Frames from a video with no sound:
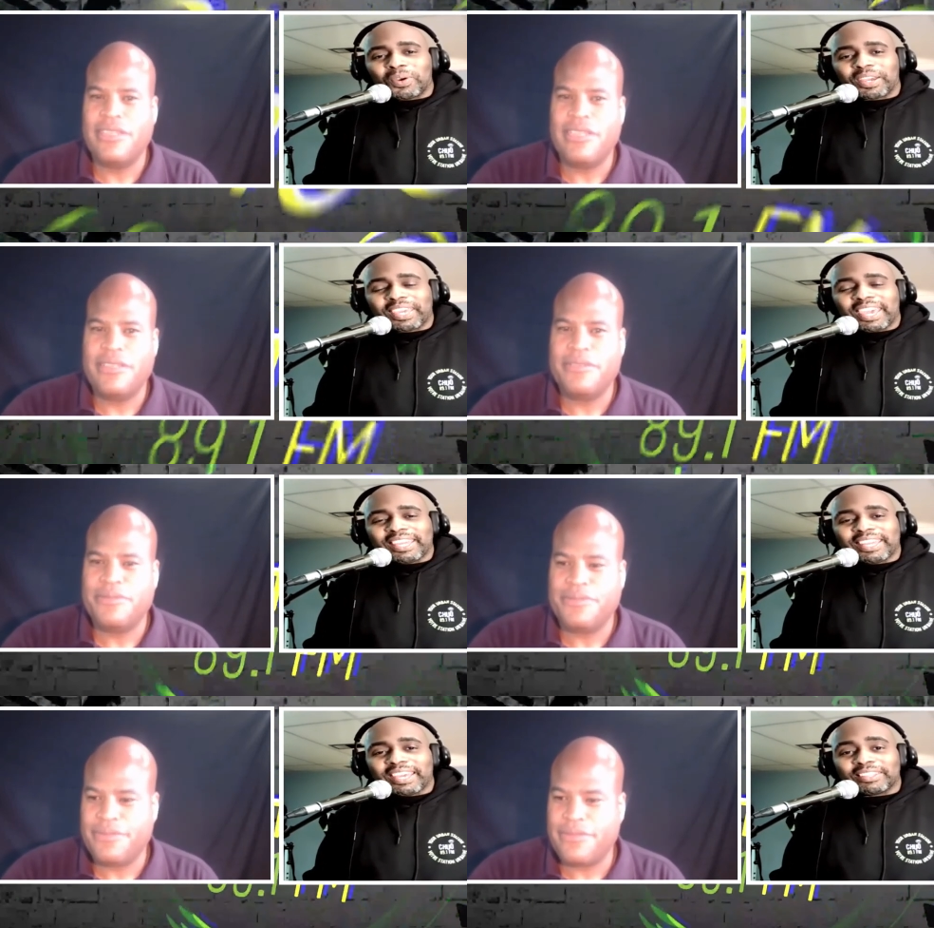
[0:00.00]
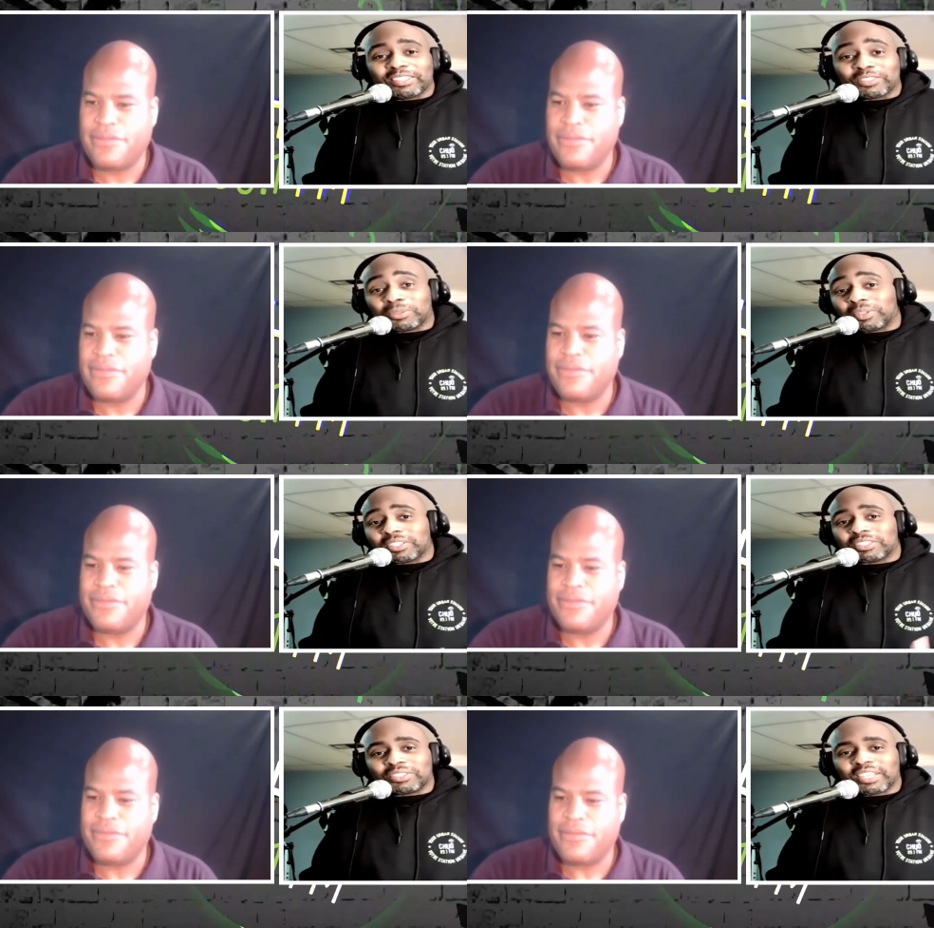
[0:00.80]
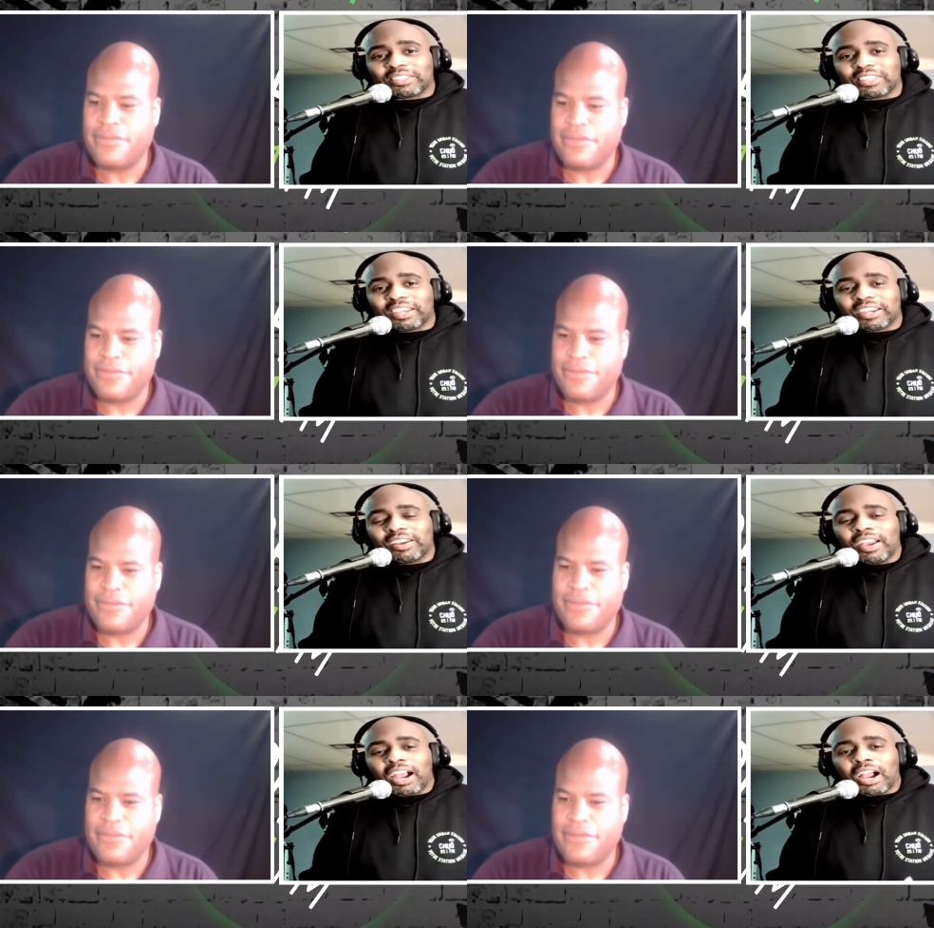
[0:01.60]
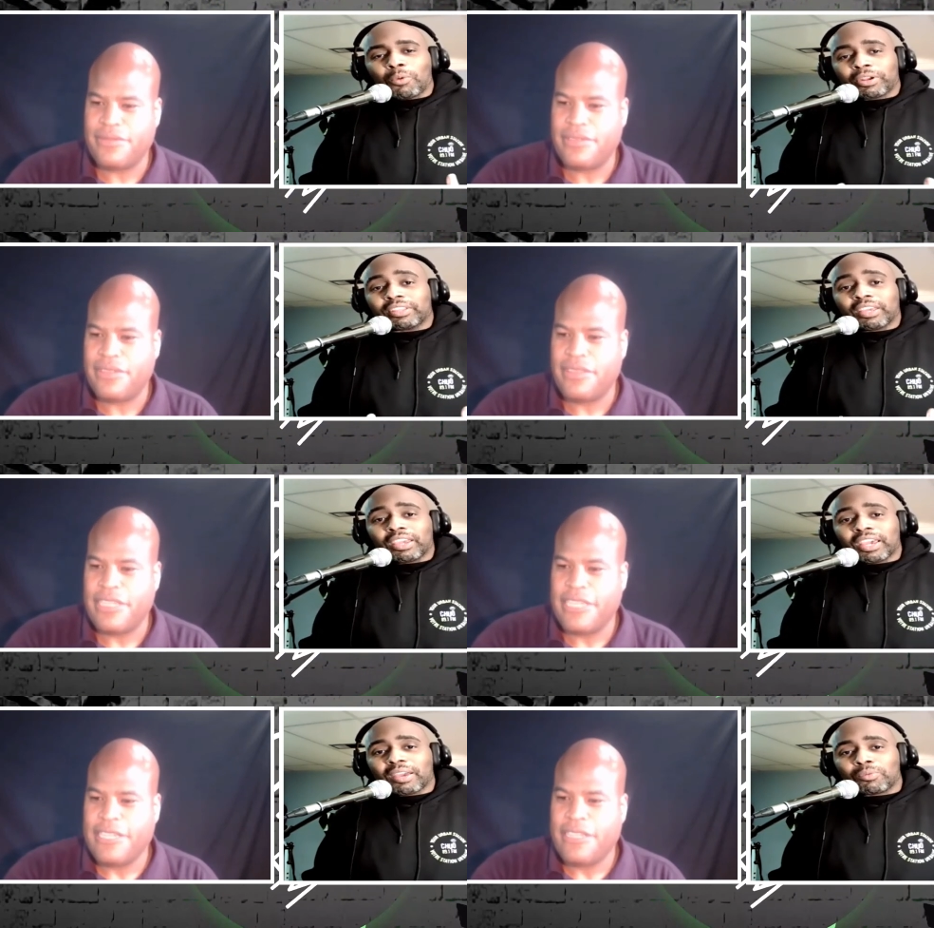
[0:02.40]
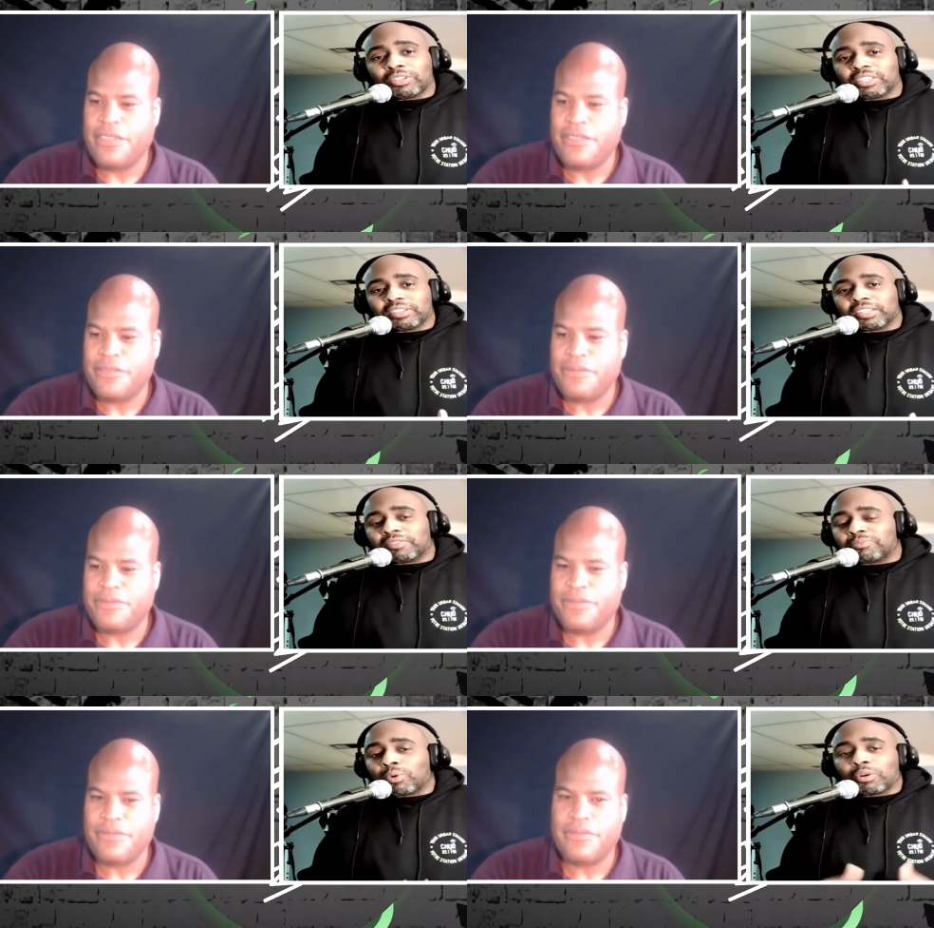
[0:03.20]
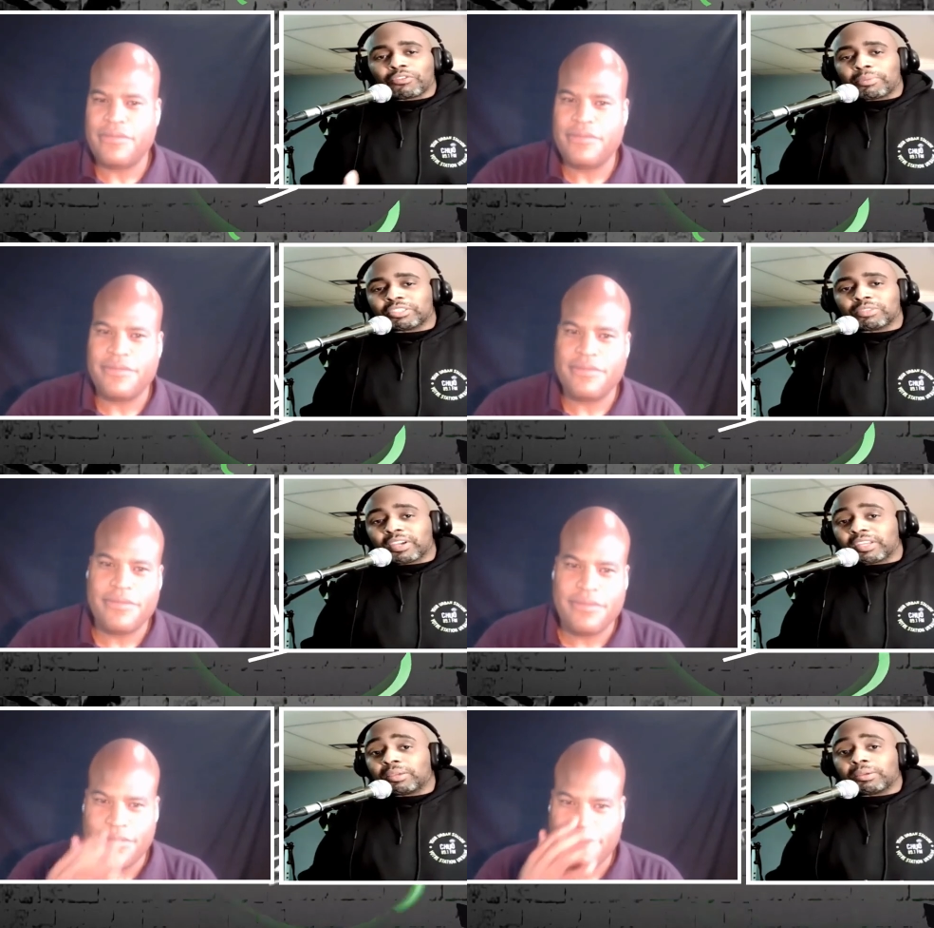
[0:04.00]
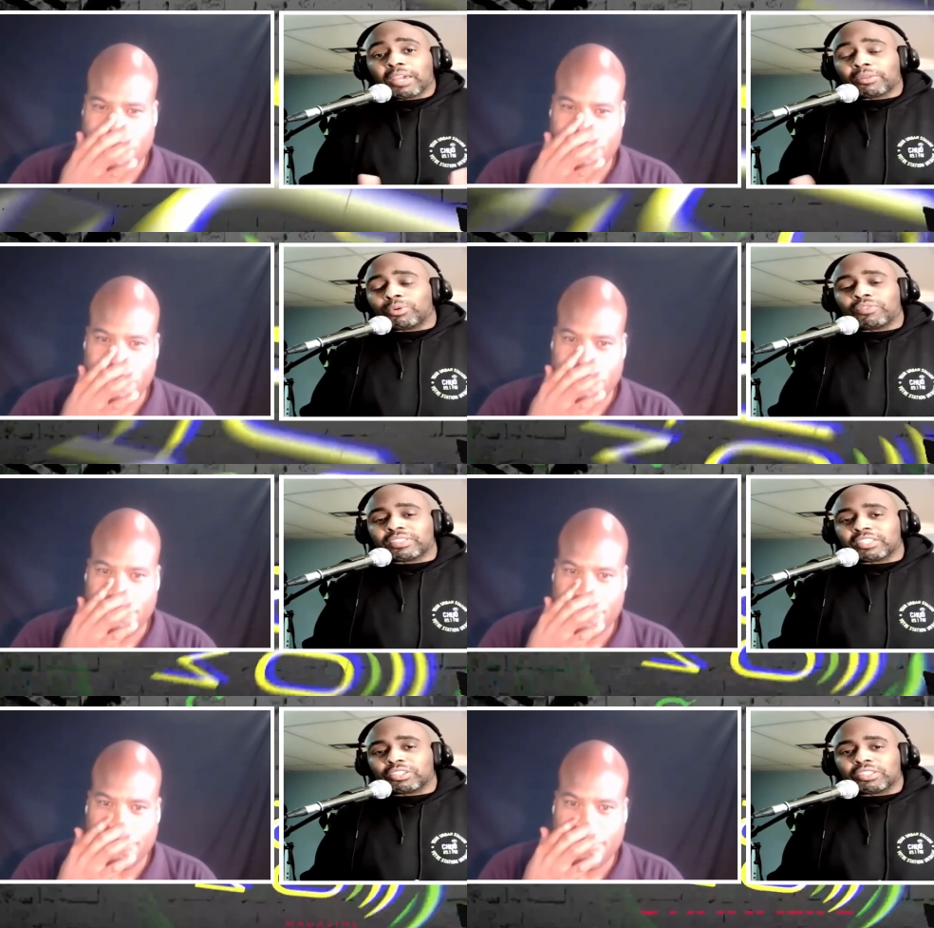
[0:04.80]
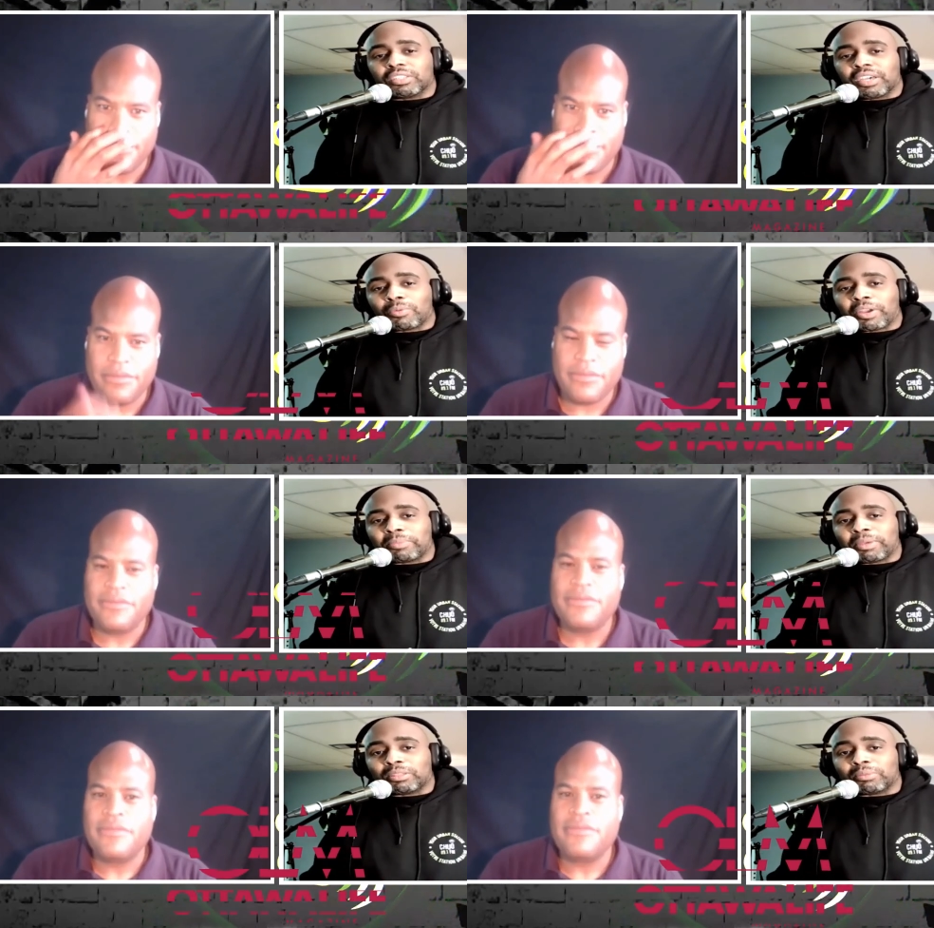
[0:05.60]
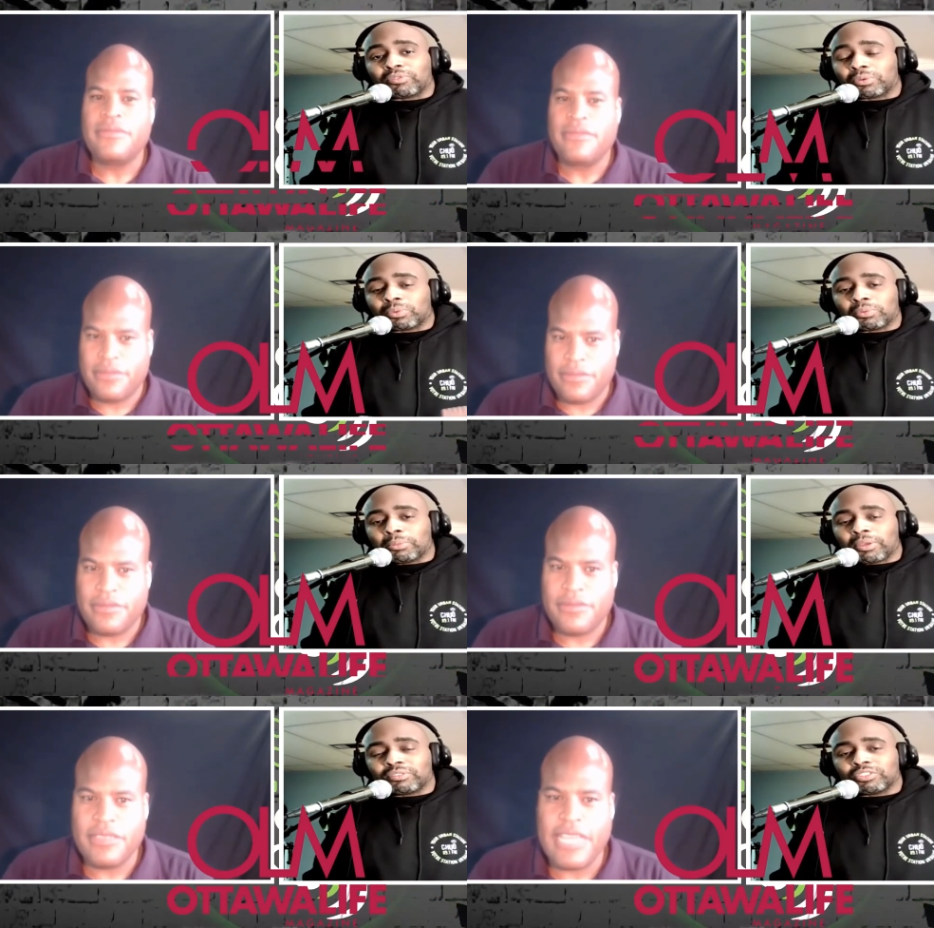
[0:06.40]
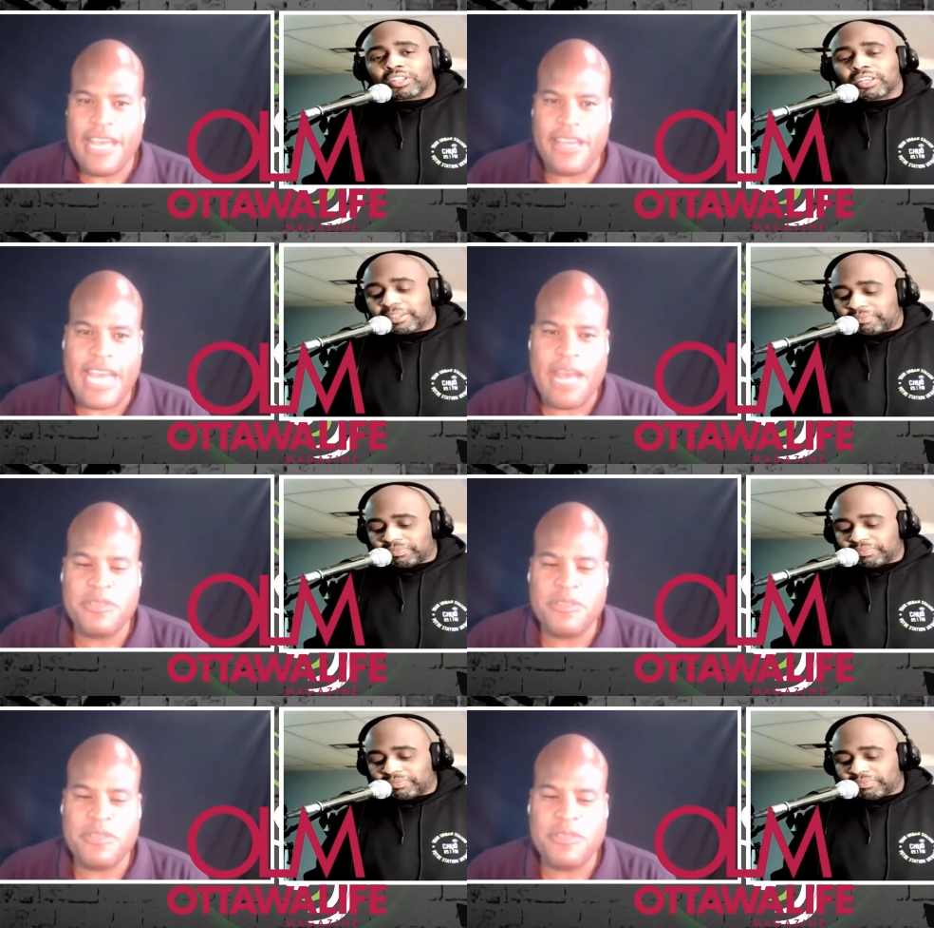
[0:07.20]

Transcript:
Speaker 1: again, and to the listeners out there. Uh, where can they uh, reach out and get more information of any other movies that you can uh, recommend them through the month of July? Yeah,